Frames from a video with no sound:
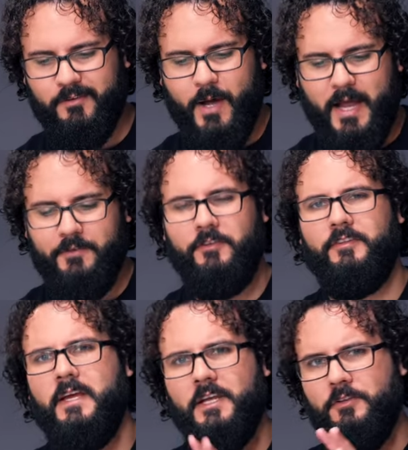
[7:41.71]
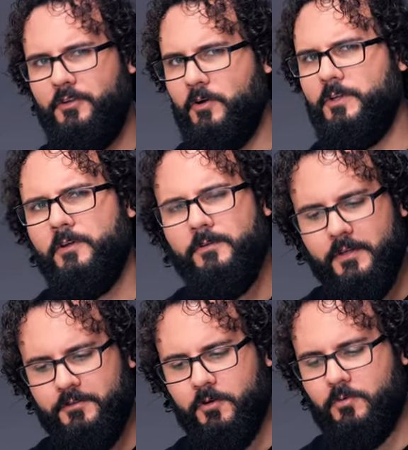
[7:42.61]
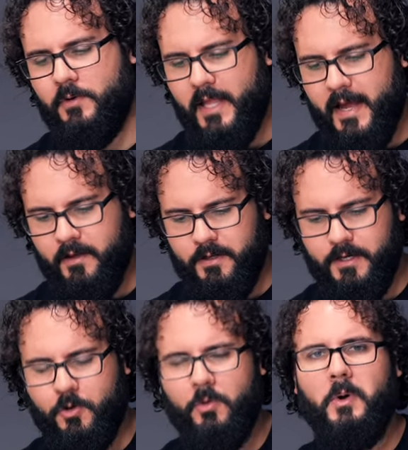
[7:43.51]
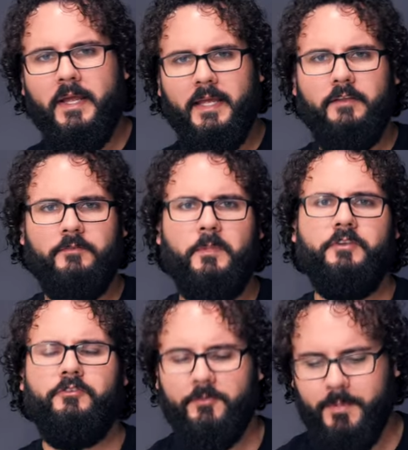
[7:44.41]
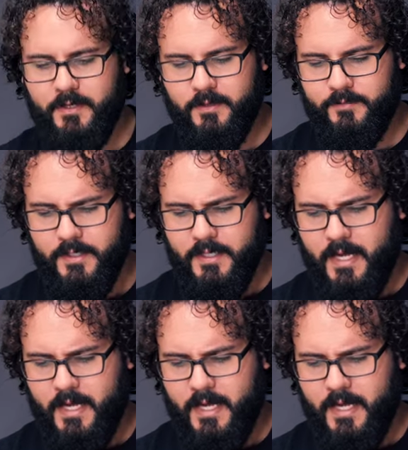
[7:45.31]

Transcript: So I just don't use it and don't rely on it quite as much just because